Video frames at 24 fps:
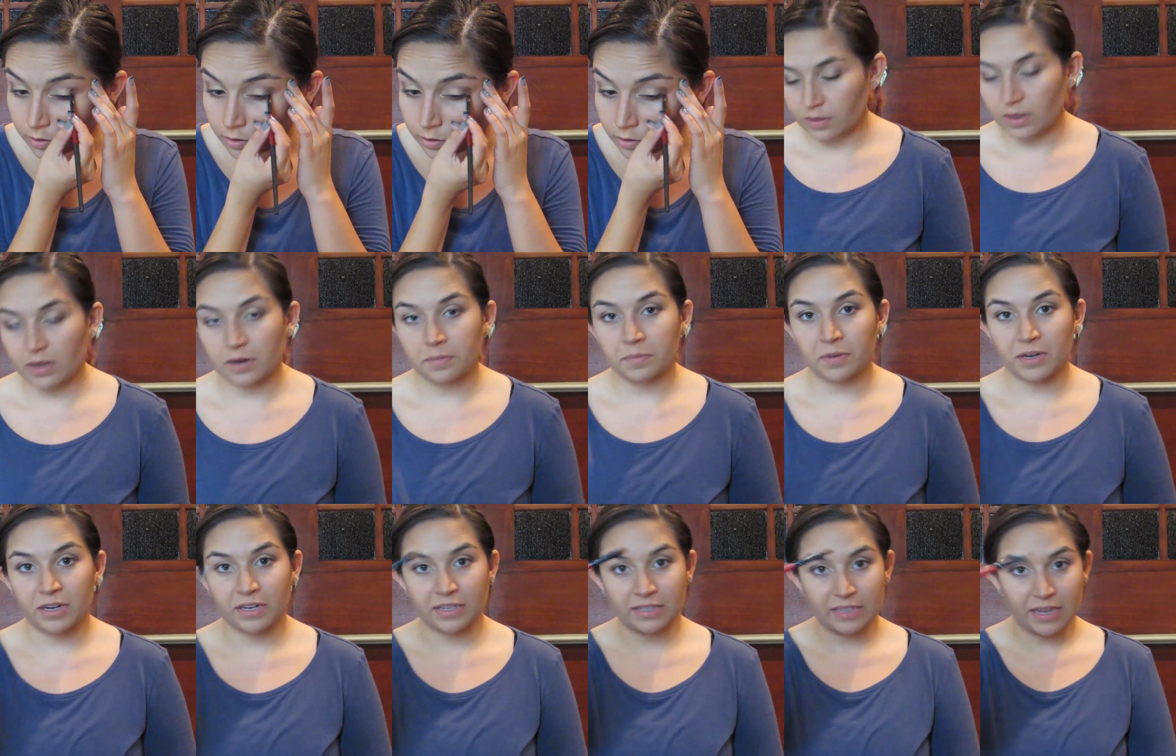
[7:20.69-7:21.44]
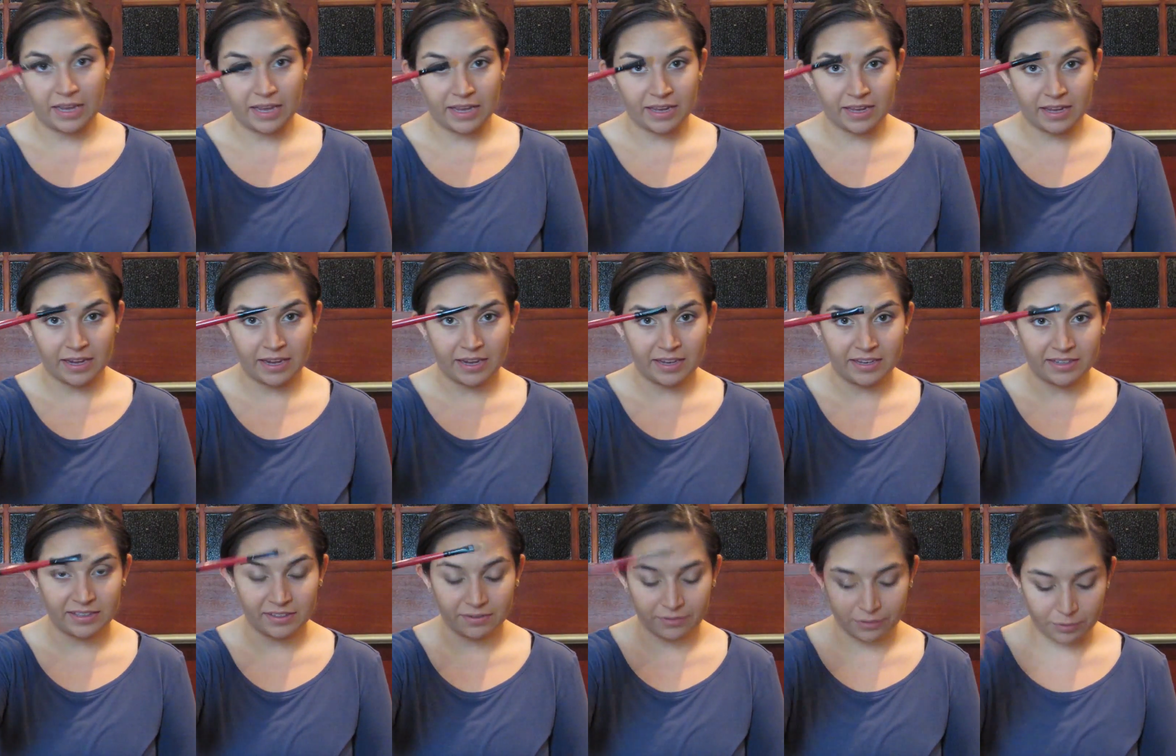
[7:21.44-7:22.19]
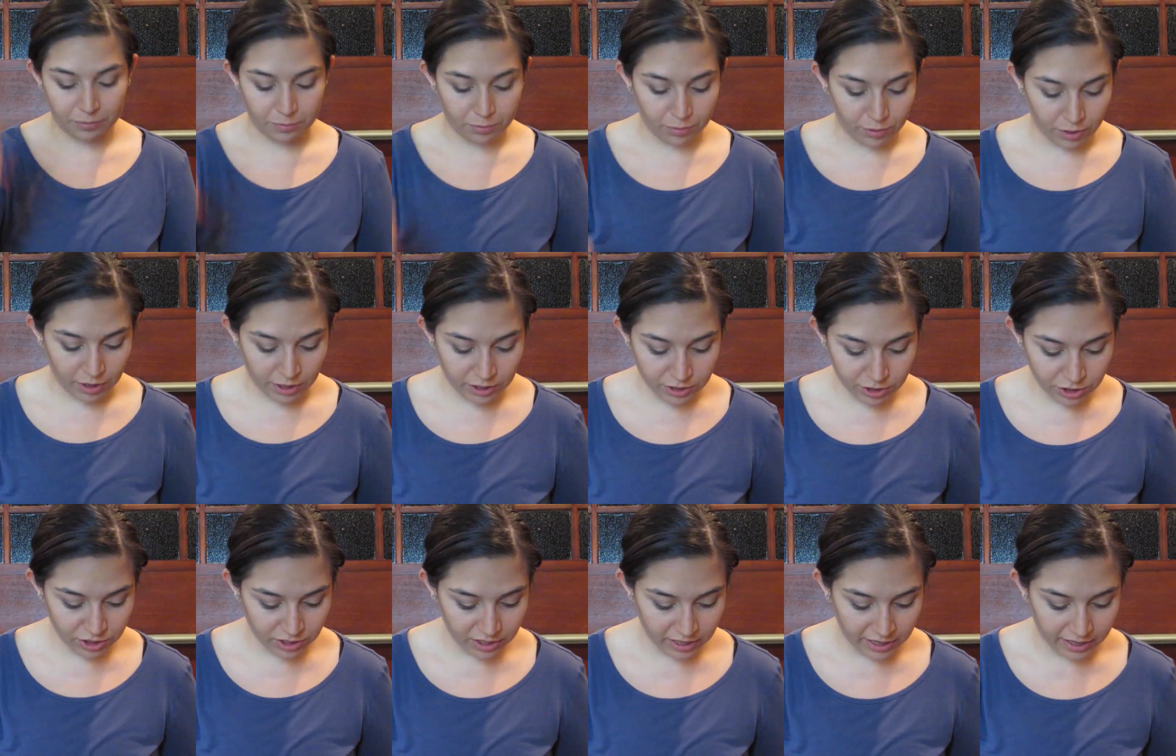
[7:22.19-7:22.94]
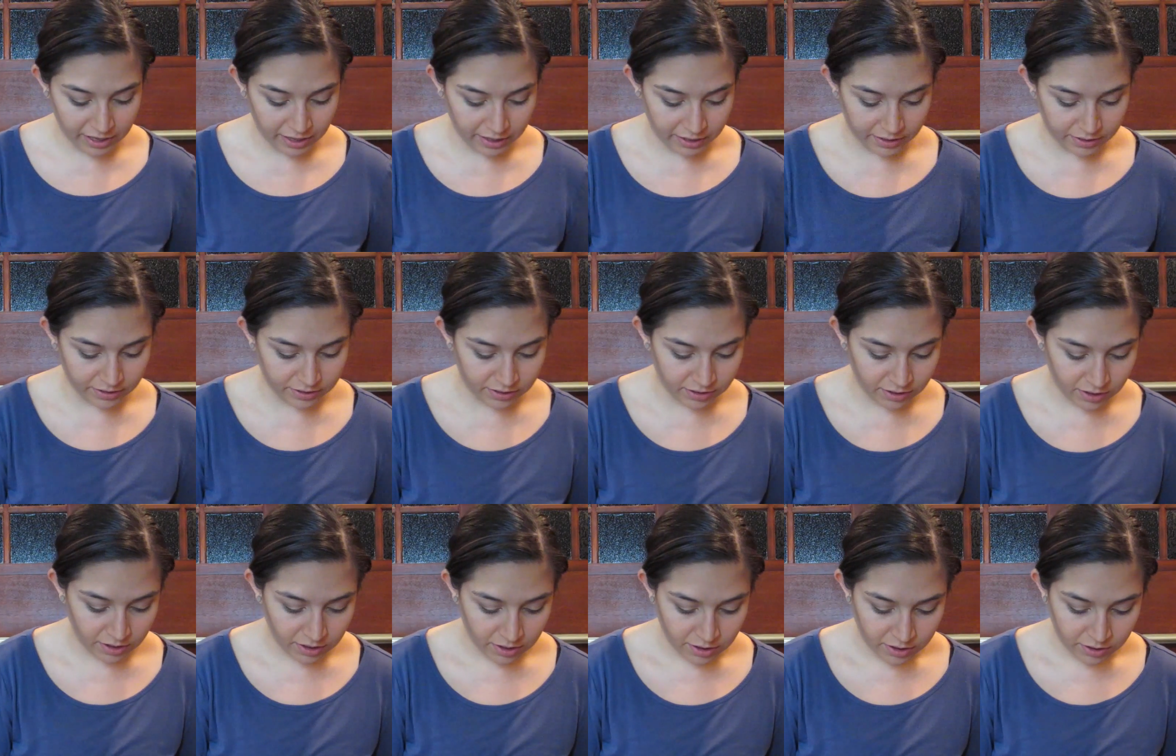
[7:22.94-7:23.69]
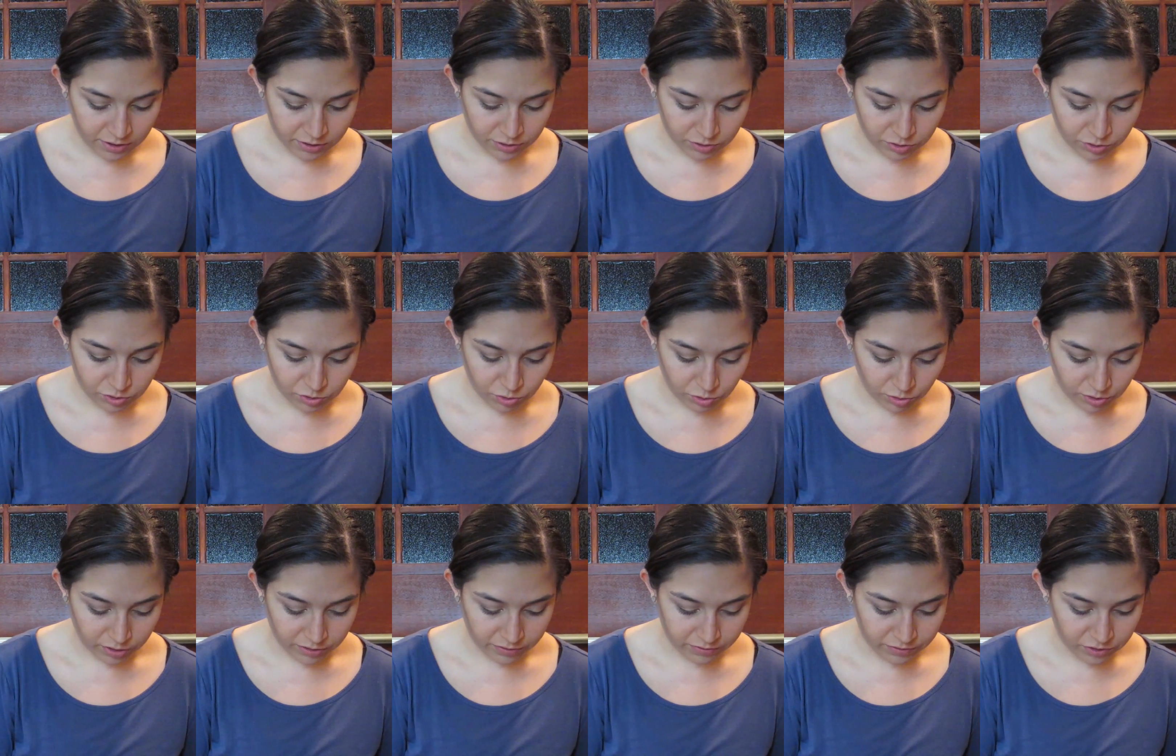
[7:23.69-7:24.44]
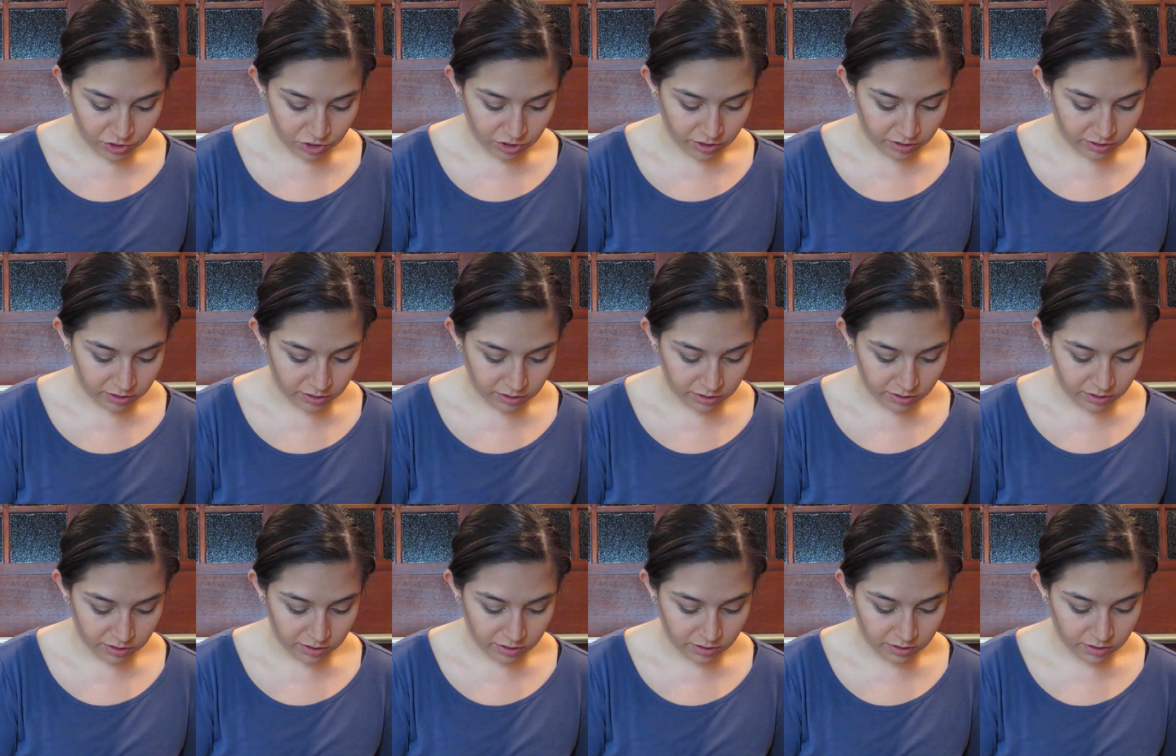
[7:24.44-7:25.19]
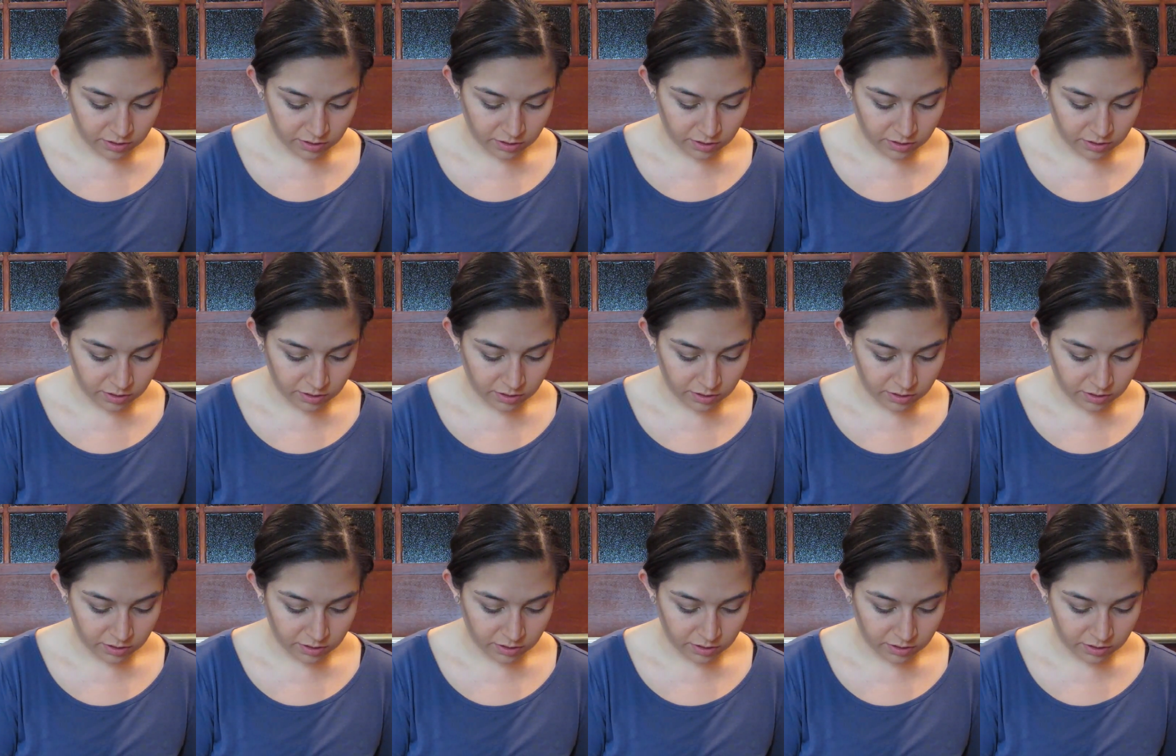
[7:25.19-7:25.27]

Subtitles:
Then I'm going to take a different brush and sort of just